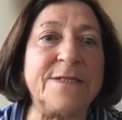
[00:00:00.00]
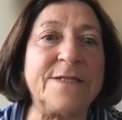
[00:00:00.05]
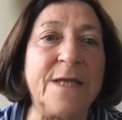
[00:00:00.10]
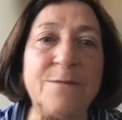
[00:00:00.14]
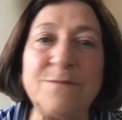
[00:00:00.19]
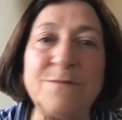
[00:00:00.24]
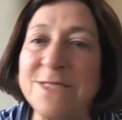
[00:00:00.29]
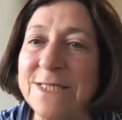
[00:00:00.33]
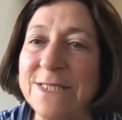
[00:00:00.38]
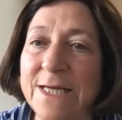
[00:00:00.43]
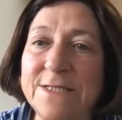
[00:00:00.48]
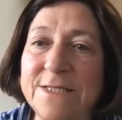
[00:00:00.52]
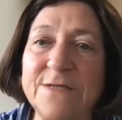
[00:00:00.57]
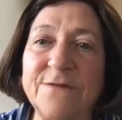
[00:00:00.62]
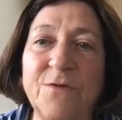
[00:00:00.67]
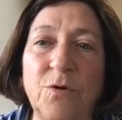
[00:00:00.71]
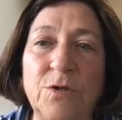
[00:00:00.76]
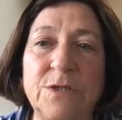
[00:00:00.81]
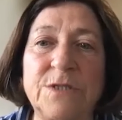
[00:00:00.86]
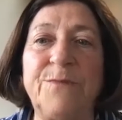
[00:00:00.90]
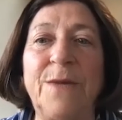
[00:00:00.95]
some states,
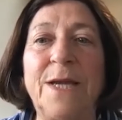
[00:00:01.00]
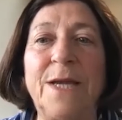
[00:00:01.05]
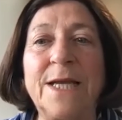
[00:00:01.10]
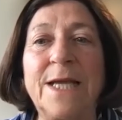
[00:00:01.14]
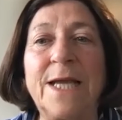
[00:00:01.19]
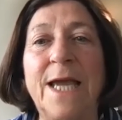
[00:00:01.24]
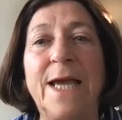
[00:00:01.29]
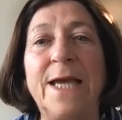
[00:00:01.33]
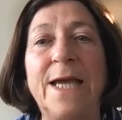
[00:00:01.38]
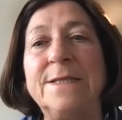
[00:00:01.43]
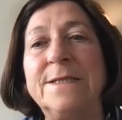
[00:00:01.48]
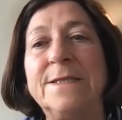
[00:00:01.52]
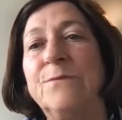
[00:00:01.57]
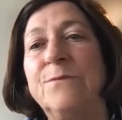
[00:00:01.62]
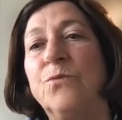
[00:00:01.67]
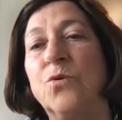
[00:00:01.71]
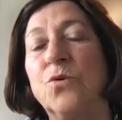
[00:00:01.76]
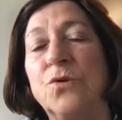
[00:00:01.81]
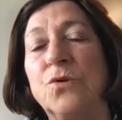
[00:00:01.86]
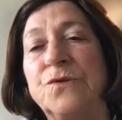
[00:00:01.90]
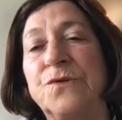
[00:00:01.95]
of course, Medicaid
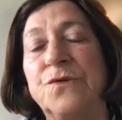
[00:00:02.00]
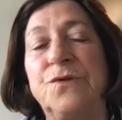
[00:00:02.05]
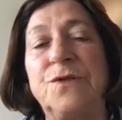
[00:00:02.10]
rules are